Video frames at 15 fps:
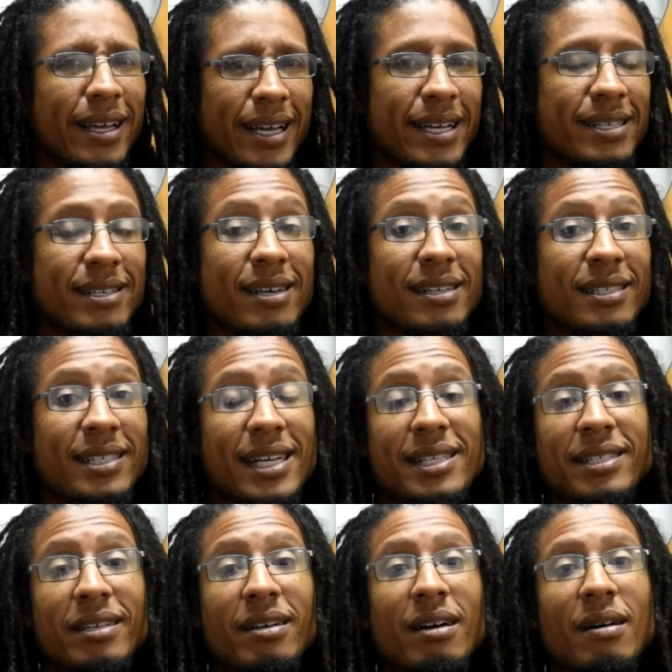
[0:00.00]
It does
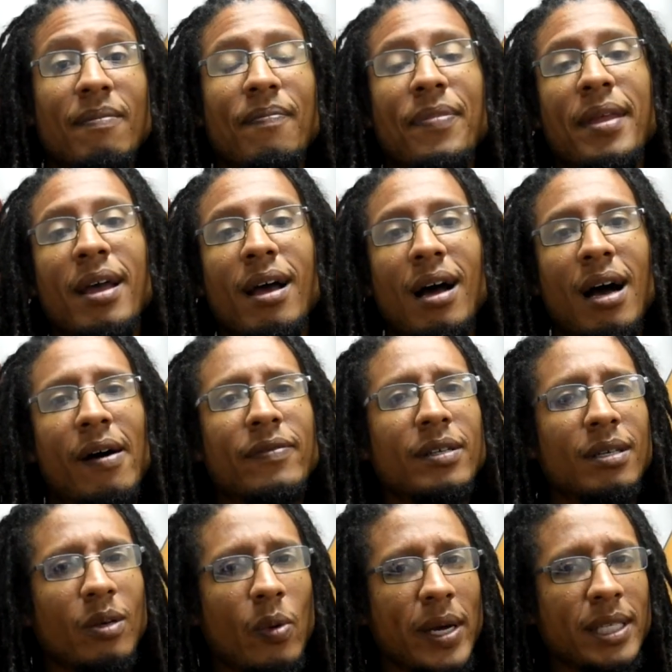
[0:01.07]
tend to come
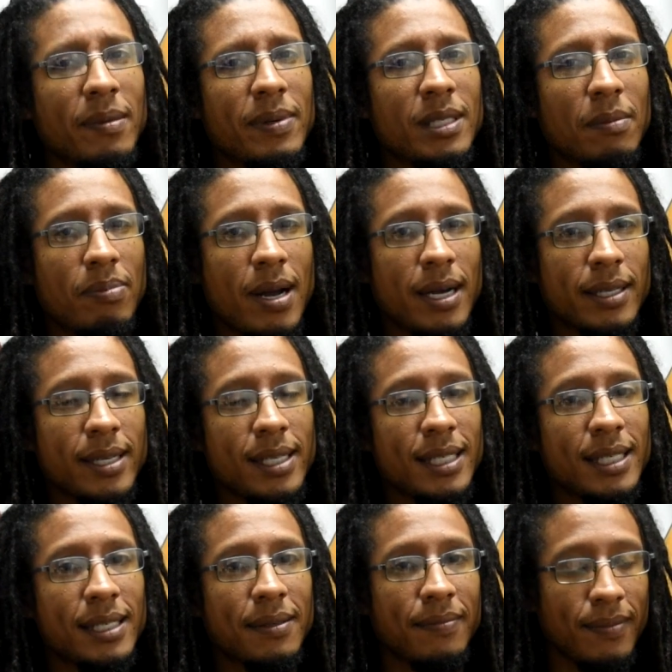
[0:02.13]
after quite a bit of
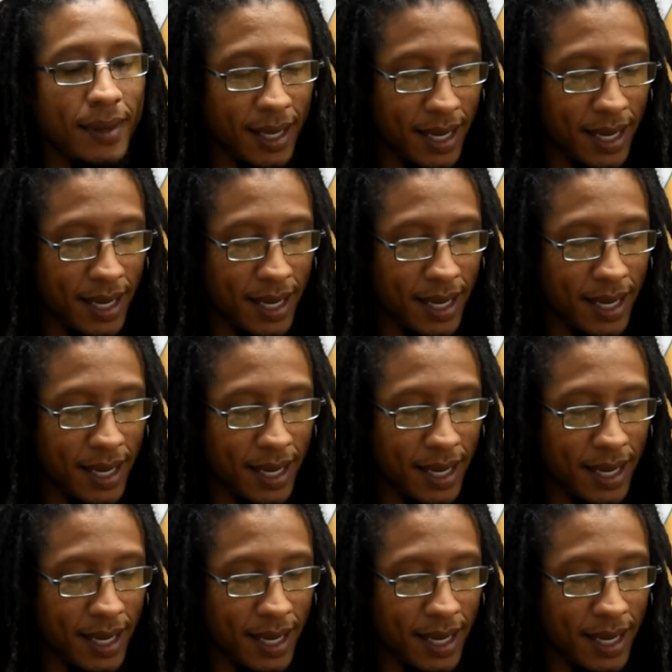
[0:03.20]
practice,